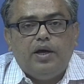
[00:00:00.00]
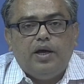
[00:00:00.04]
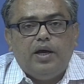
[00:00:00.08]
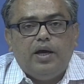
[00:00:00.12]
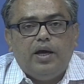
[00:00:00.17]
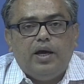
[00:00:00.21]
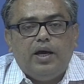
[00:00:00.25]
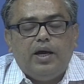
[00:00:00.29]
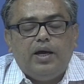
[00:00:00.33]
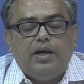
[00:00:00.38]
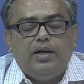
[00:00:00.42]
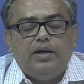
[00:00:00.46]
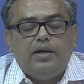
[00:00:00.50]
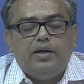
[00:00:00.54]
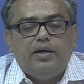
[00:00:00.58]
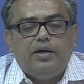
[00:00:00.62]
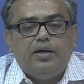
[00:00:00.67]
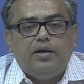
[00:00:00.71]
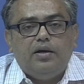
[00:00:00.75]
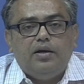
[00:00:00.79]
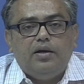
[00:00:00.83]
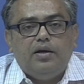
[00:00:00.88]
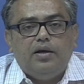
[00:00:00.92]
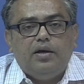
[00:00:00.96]
and
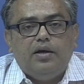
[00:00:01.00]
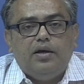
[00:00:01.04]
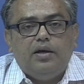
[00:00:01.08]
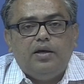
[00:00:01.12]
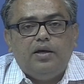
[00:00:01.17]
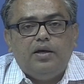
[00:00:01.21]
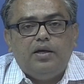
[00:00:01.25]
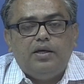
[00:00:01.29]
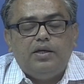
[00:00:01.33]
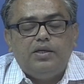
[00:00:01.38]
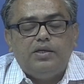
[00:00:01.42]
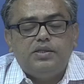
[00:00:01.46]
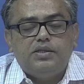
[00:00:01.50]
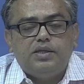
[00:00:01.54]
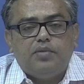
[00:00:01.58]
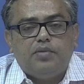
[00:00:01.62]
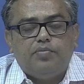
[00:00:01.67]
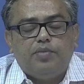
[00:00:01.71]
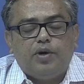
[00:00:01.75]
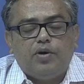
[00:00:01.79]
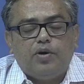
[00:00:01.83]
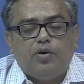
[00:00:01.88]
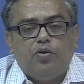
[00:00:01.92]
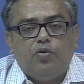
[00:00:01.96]
is that
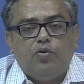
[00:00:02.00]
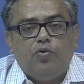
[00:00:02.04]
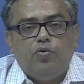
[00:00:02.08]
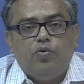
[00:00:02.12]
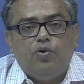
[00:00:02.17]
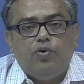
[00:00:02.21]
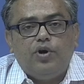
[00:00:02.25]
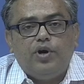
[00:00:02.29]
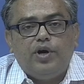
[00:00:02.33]
particular loan